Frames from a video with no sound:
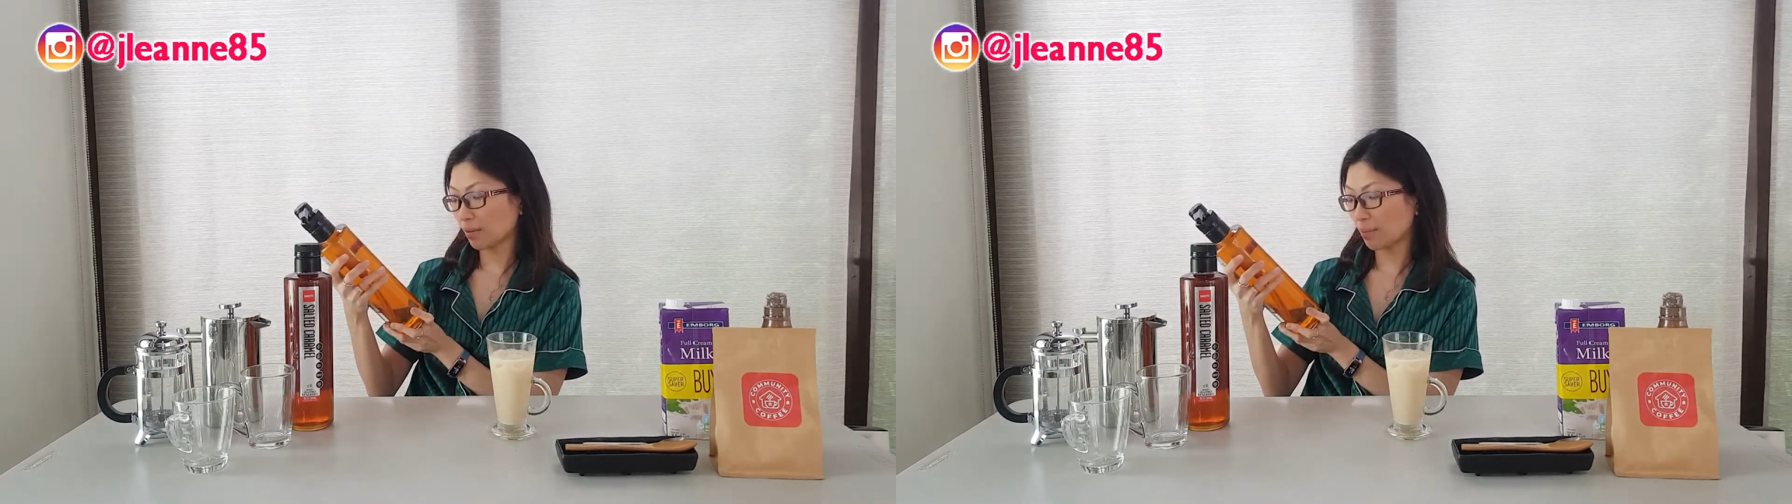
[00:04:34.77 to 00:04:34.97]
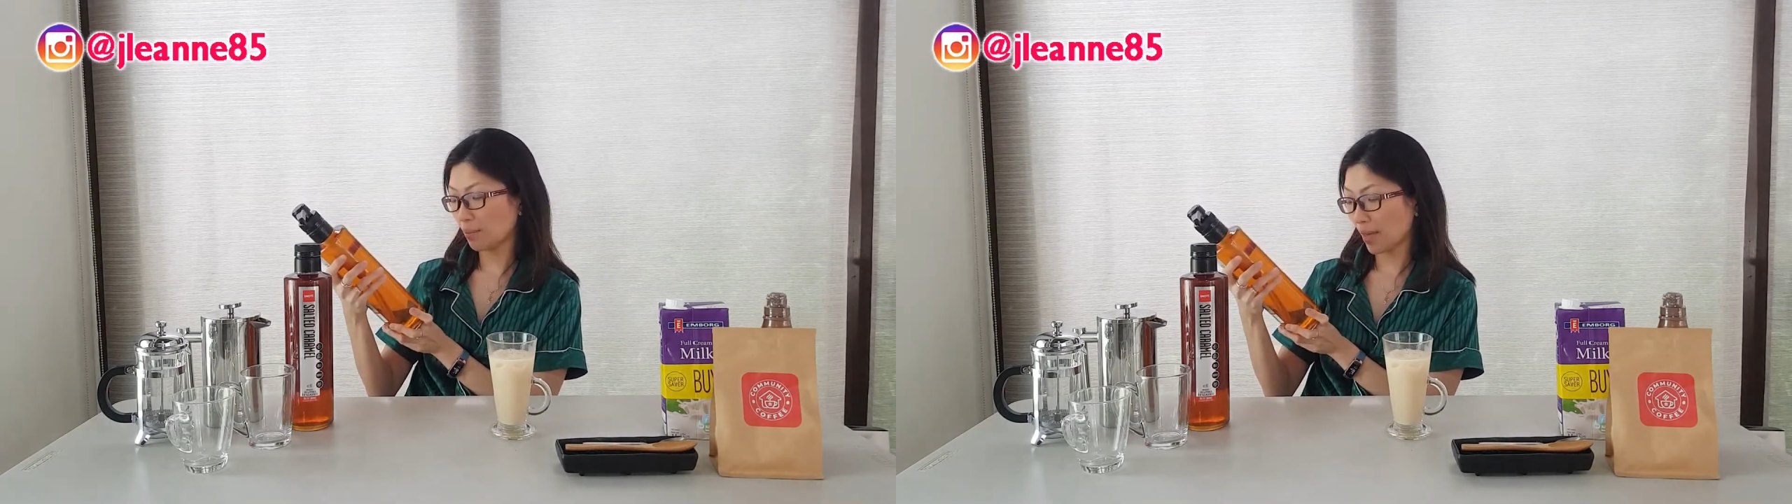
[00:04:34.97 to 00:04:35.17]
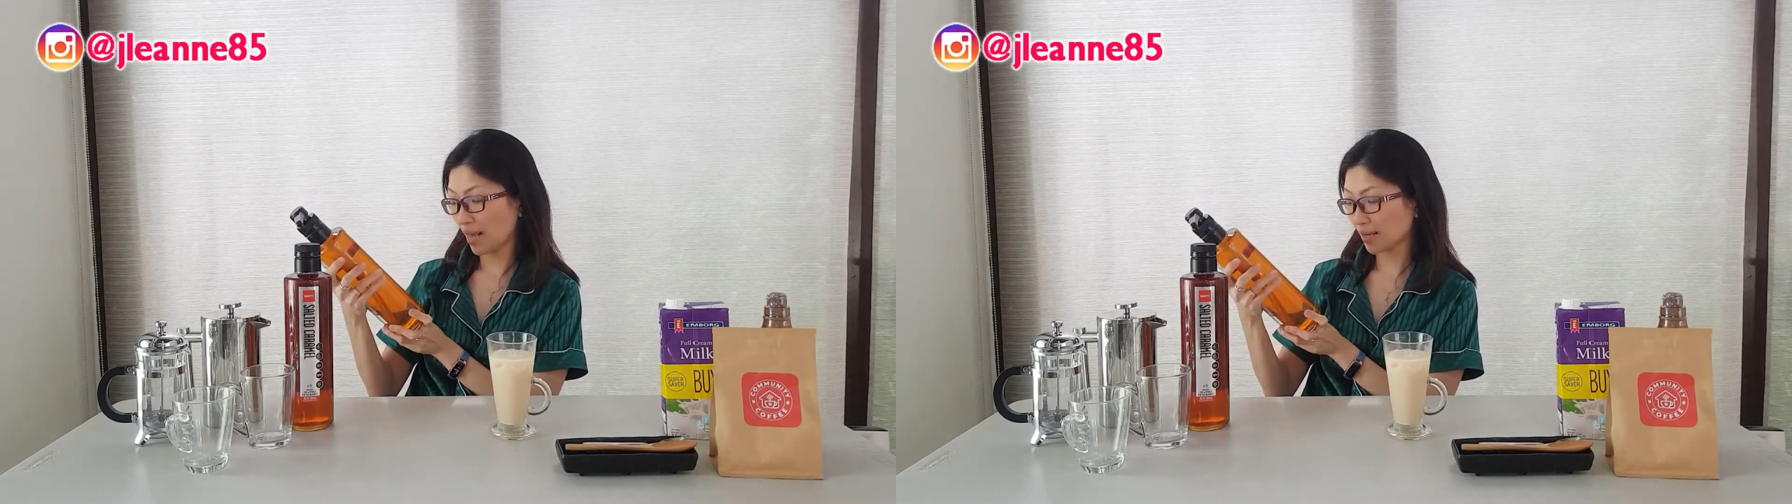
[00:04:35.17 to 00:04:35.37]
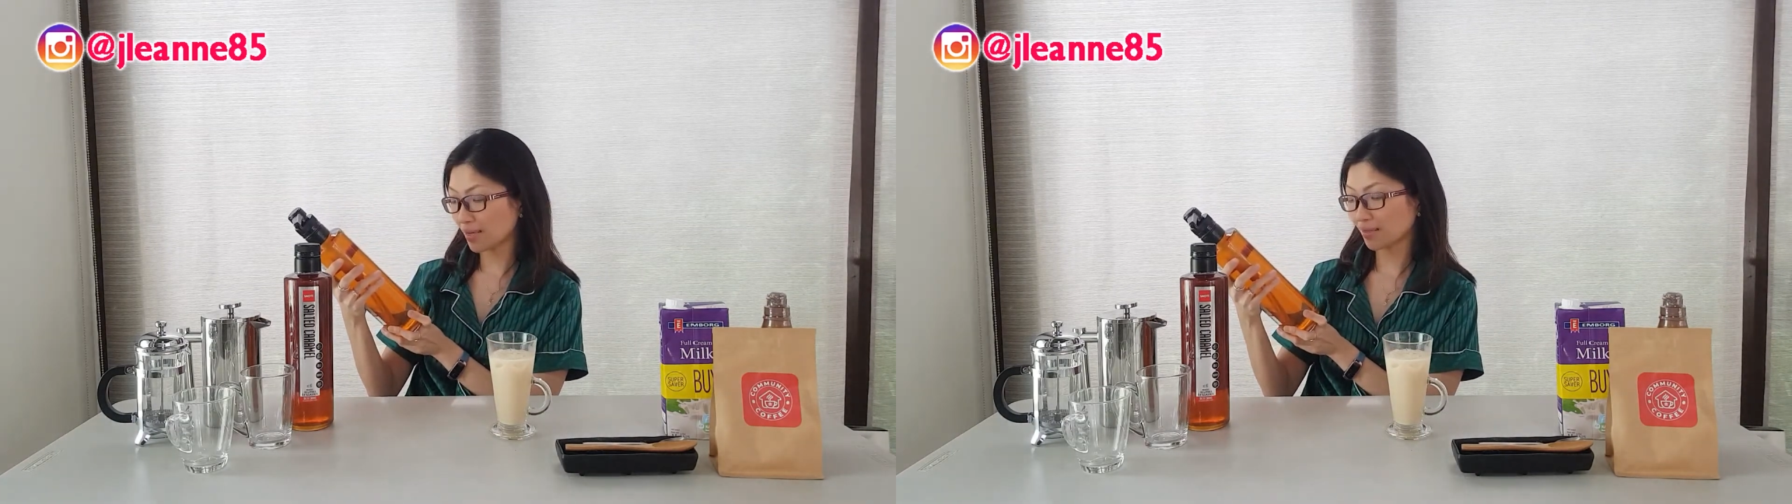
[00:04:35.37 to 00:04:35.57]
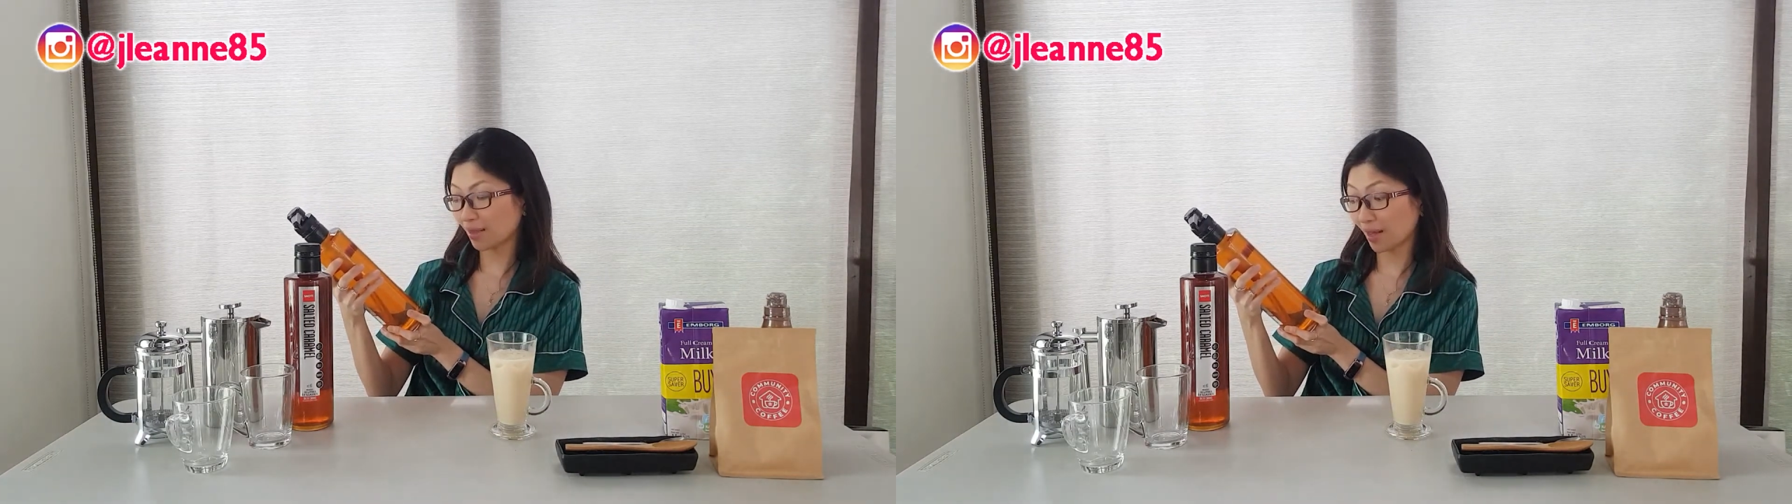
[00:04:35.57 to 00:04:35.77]
make
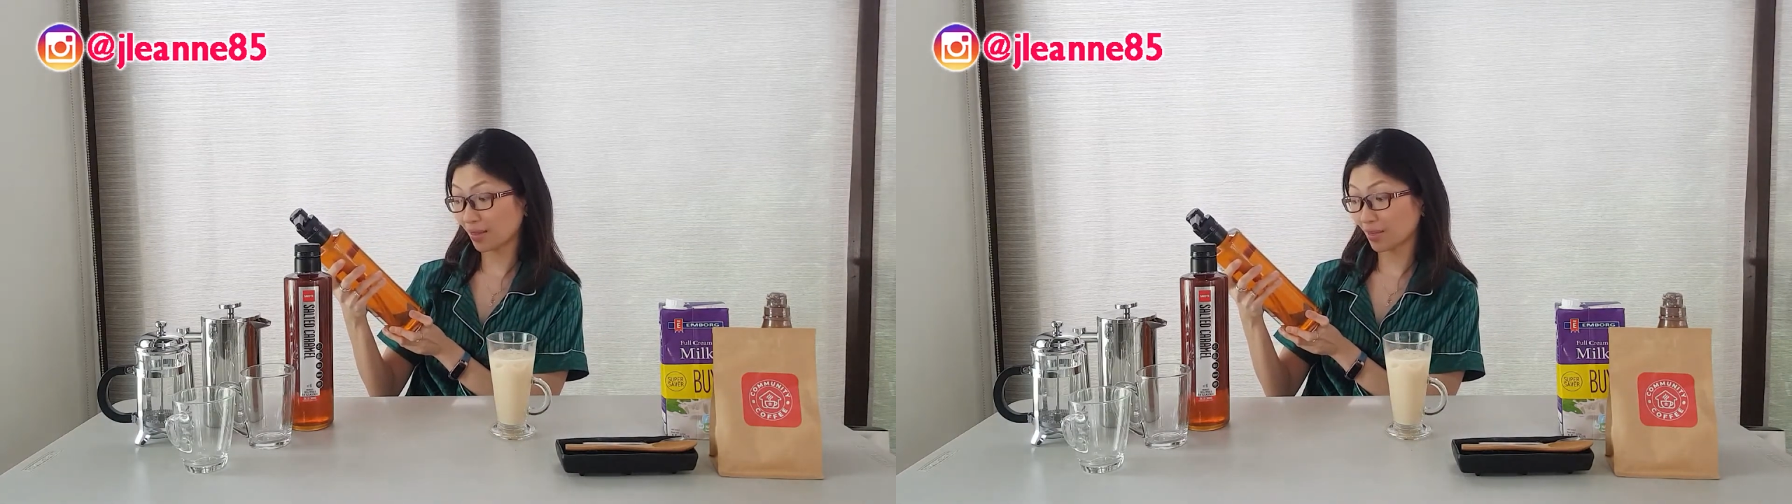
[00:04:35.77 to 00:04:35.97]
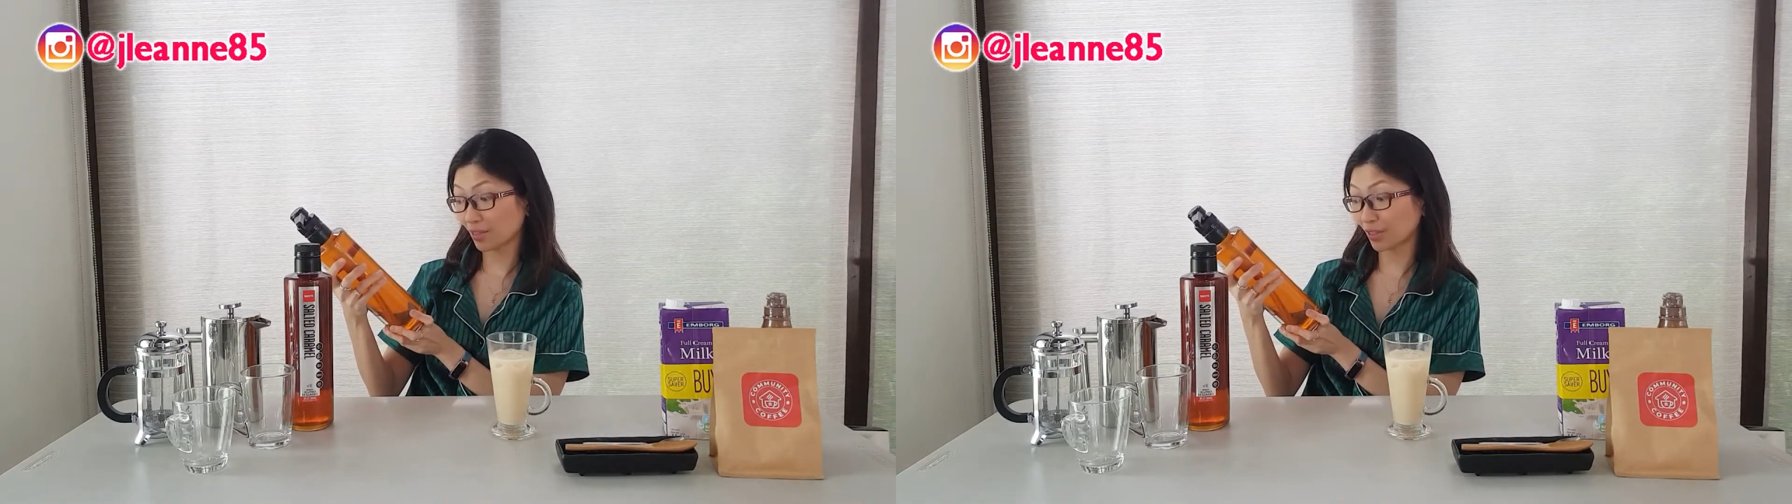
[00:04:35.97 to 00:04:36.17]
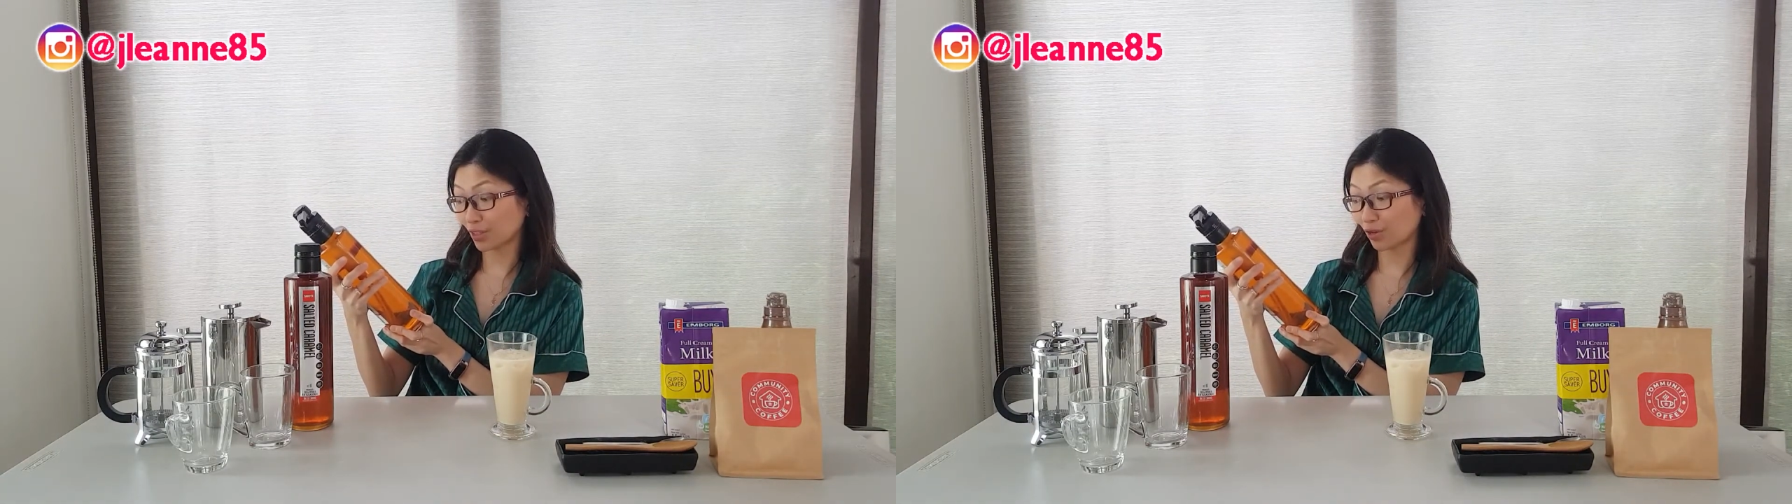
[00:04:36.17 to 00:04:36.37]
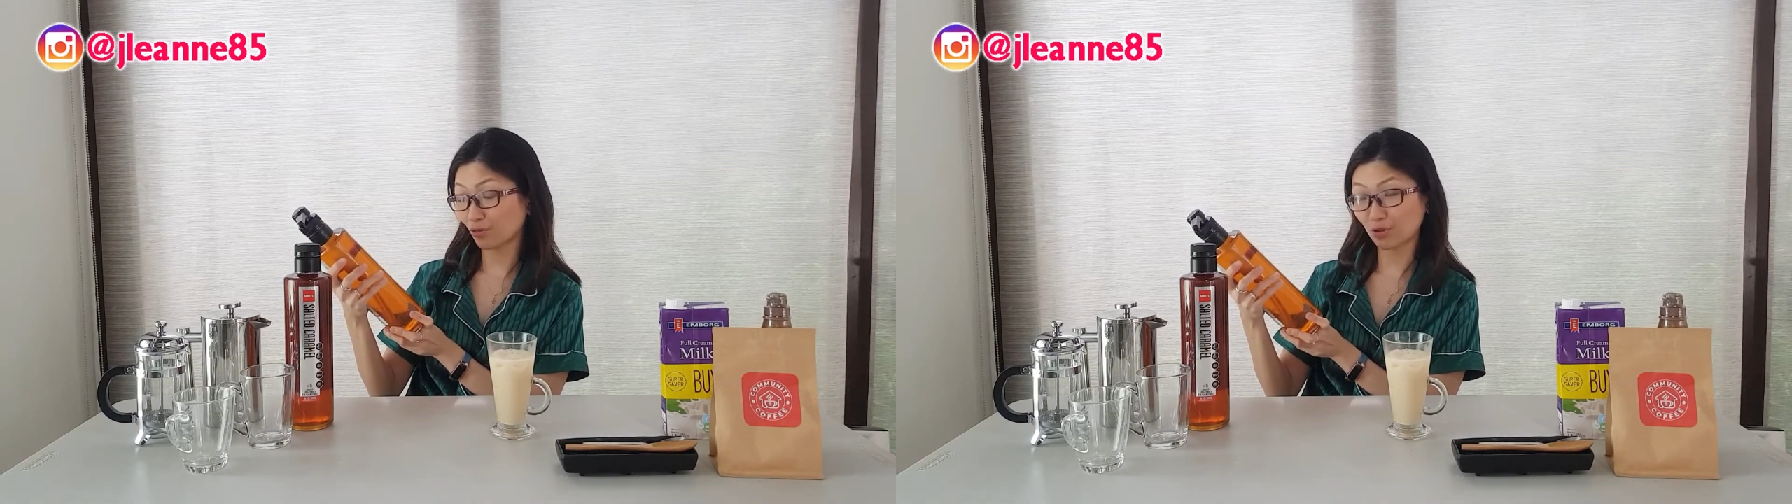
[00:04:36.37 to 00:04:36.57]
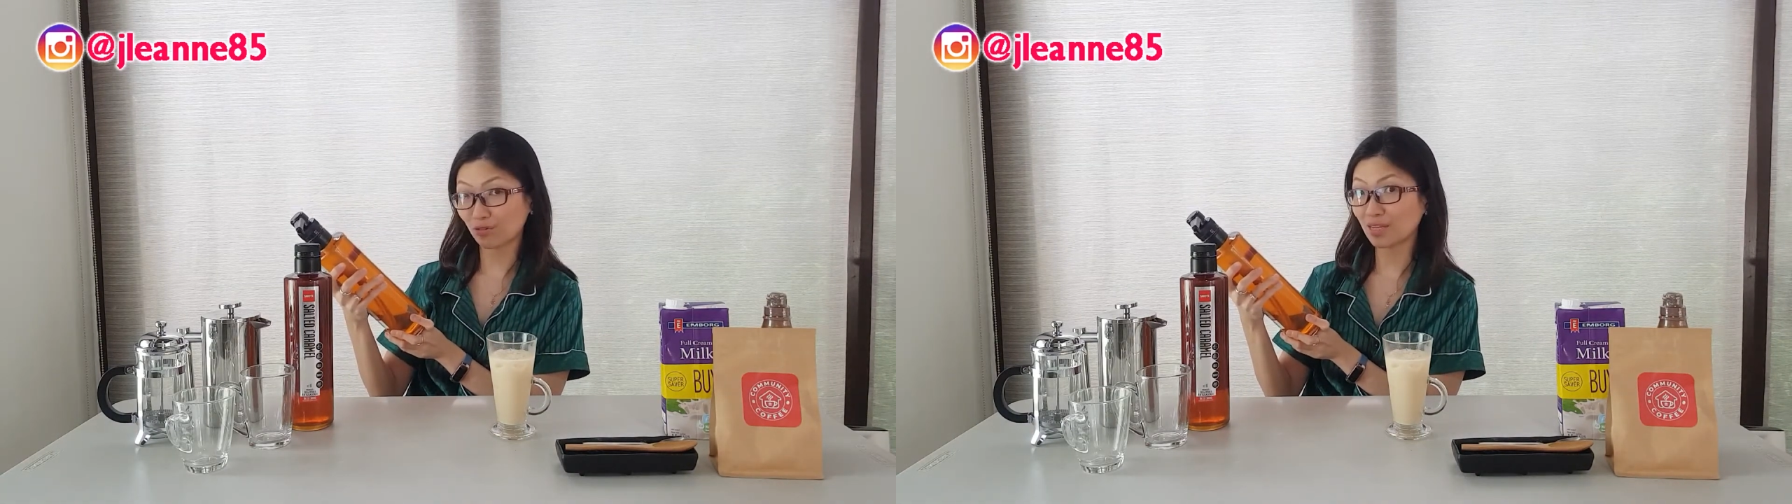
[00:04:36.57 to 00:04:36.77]
10 liters or
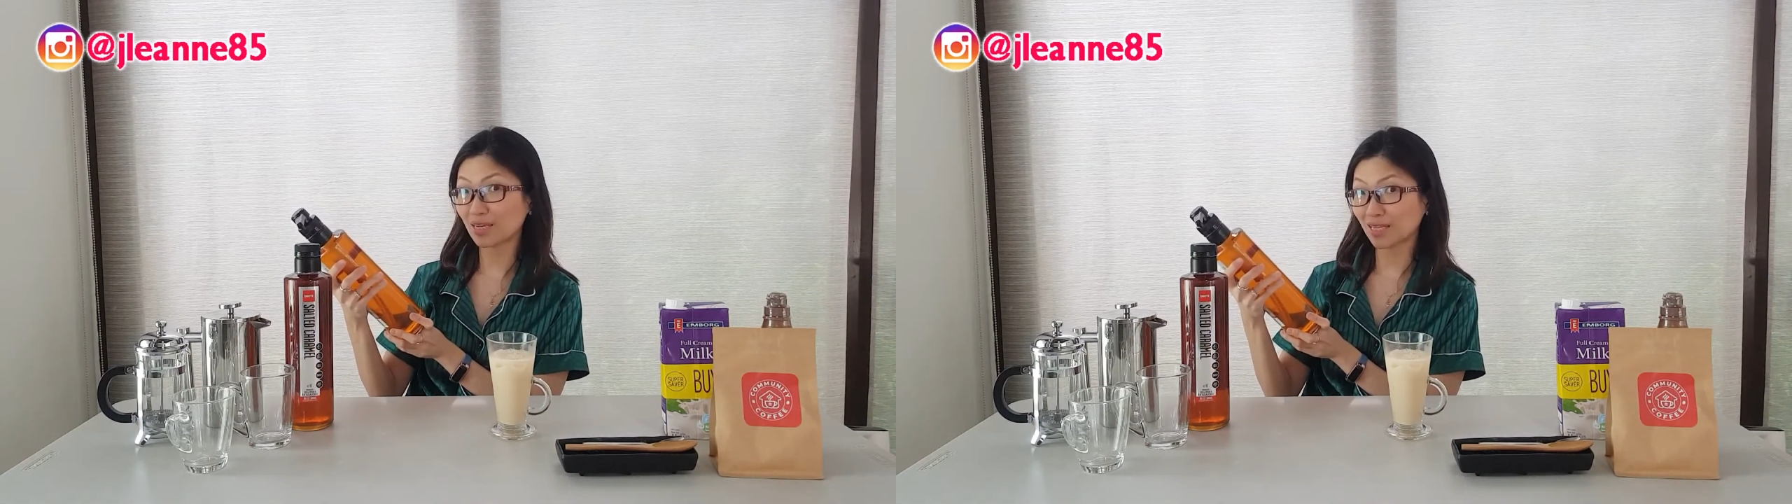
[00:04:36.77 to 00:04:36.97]
50